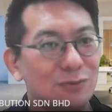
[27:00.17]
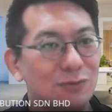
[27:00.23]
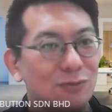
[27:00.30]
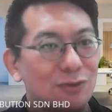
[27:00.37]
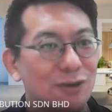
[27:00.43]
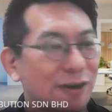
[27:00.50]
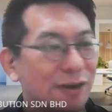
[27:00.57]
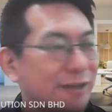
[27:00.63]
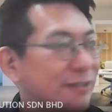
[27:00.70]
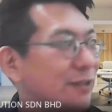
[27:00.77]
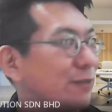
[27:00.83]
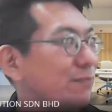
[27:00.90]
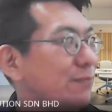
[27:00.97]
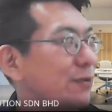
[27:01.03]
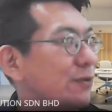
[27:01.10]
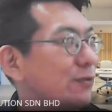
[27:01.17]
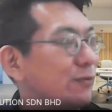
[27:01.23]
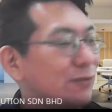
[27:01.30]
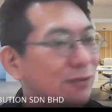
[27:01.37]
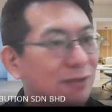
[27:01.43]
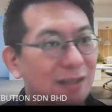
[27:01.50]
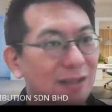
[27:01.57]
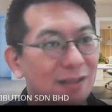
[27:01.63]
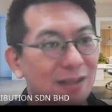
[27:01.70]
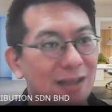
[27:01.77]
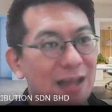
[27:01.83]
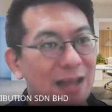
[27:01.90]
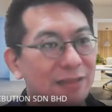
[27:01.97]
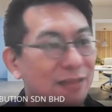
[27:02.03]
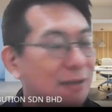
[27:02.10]
to create self-bill
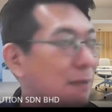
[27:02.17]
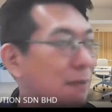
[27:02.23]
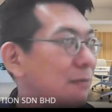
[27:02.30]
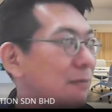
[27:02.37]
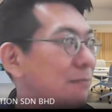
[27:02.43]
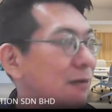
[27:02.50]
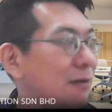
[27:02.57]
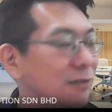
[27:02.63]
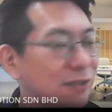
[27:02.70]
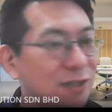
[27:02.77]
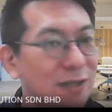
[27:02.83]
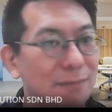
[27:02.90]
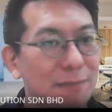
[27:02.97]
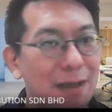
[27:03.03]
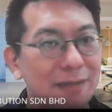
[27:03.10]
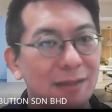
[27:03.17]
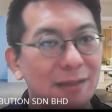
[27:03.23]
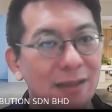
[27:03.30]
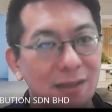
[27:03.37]
under payment voucher, but